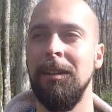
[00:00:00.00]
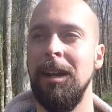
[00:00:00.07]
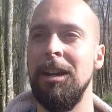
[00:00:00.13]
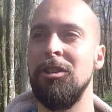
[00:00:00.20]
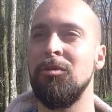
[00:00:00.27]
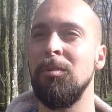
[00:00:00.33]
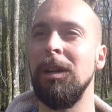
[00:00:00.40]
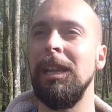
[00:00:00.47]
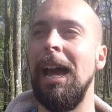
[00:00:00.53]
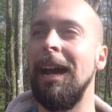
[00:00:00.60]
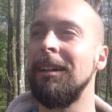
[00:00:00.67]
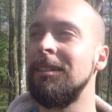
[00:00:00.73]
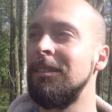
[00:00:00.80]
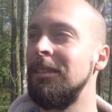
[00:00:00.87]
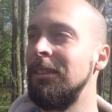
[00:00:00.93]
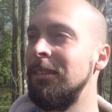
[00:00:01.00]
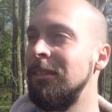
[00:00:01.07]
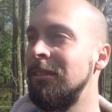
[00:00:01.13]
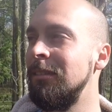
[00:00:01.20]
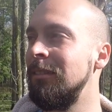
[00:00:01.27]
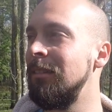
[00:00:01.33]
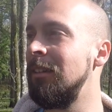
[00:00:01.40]
It is relaxing.
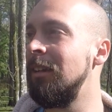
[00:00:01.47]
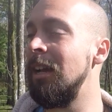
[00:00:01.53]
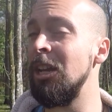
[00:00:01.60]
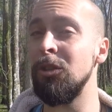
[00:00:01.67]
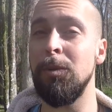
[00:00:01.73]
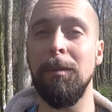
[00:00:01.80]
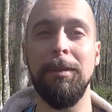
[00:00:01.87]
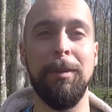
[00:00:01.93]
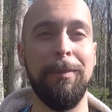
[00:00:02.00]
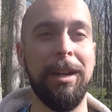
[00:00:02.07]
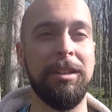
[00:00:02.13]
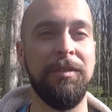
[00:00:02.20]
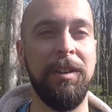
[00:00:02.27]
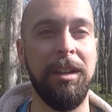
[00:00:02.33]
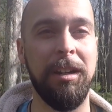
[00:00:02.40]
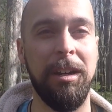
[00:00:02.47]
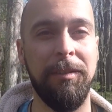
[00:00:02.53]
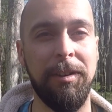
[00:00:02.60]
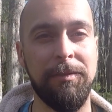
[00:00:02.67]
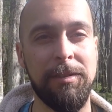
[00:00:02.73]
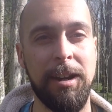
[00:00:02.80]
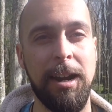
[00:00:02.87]
It's probably the best feeling I've
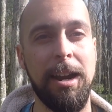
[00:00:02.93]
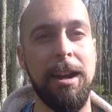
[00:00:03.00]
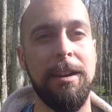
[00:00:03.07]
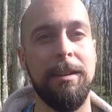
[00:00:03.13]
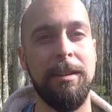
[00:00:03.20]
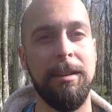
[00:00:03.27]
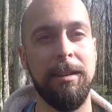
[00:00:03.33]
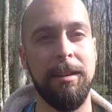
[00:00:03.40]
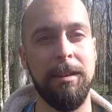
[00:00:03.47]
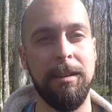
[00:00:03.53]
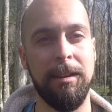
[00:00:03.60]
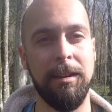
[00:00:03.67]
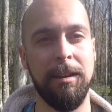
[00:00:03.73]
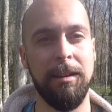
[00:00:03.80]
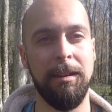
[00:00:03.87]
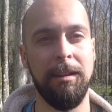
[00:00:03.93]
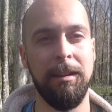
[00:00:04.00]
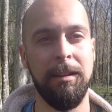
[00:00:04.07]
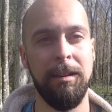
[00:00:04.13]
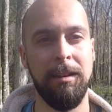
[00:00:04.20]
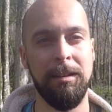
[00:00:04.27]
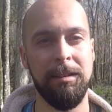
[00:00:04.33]
ever had.
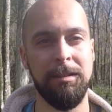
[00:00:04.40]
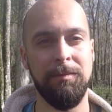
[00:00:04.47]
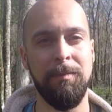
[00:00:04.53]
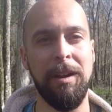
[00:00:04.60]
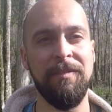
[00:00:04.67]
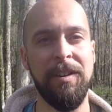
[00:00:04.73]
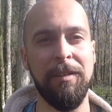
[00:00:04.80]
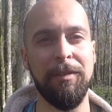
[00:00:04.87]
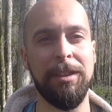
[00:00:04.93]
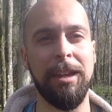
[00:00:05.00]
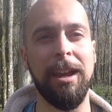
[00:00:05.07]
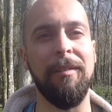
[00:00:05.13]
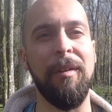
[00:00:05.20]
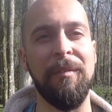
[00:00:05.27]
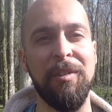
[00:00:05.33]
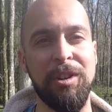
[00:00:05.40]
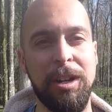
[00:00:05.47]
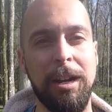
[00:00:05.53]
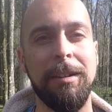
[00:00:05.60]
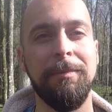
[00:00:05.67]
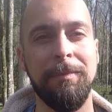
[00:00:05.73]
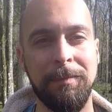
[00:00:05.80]
It's my favorite thing I've ever
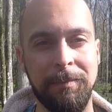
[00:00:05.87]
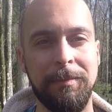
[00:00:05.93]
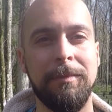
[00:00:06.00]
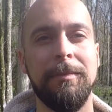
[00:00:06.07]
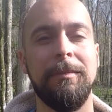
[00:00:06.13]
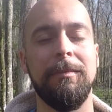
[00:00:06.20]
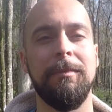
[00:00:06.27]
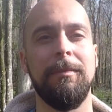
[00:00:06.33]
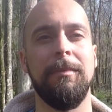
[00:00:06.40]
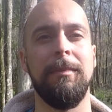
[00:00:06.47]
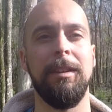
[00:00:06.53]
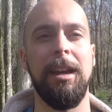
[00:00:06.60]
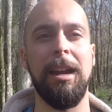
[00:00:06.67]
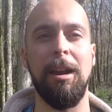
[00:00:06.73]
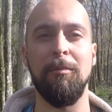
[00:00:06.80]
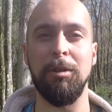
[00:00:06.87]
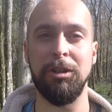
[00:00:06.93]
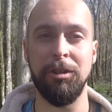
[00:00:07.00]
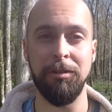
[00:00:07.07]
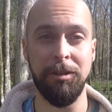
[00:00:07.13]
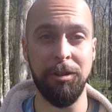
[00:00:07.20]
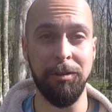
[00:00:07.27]
done. And I
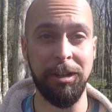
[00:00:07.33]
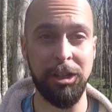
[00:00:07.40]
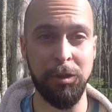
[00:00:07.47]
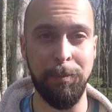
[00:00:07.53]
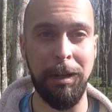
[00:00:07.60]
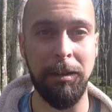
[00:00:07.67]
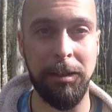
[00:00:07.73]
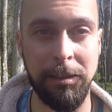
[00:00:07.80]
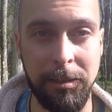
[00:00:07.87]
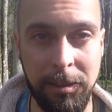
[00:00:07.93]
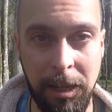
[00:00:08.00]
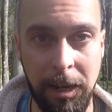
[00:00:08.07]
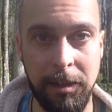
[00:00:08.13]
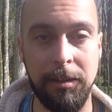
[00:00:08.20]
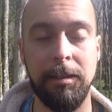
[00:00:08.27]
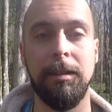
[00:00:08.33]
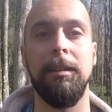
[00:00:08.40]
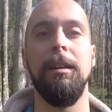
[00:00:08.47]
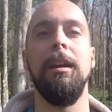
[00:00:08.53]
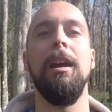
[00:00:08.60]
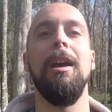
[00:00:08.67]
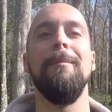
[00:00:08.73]
want you to experience that.
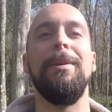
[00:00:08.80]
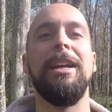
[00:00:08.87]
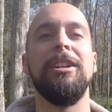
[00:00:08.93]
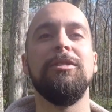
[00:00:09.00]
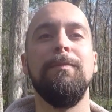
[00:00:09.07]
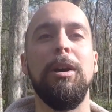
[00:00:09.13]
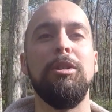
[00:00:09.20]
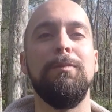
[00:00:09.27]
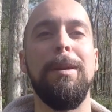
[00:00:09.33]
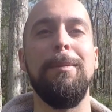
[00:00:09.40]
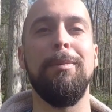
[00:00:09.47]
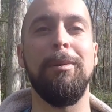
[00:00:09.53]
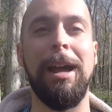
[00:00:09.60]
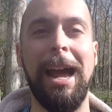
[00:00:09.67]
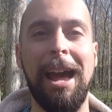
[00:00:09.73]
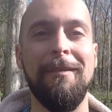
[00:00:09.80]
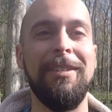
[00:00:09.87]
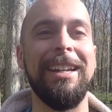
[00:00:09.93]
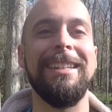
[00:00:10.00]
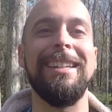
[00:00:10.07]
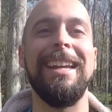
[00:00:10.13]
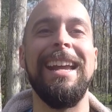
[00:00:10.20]
Because most people
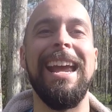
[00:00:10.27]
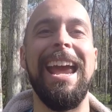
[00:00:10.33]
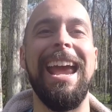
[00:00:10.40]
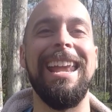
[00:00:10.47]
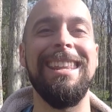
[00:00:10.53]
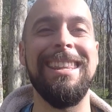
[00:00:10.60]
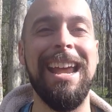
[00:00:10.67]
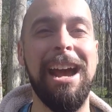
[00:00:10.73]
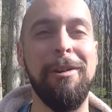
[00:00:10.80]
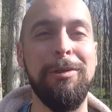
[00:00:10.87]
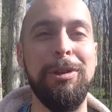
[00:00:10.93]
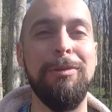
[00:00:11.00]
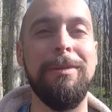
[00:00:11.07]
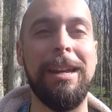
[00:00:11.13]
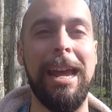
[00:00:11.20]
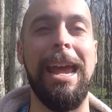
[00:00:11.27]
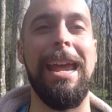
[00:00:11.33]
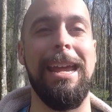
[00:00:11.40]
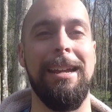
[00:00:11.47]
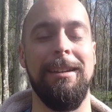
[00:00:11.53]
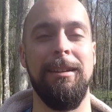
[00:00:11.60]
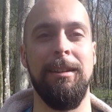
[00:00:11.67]
haven't, and now you can.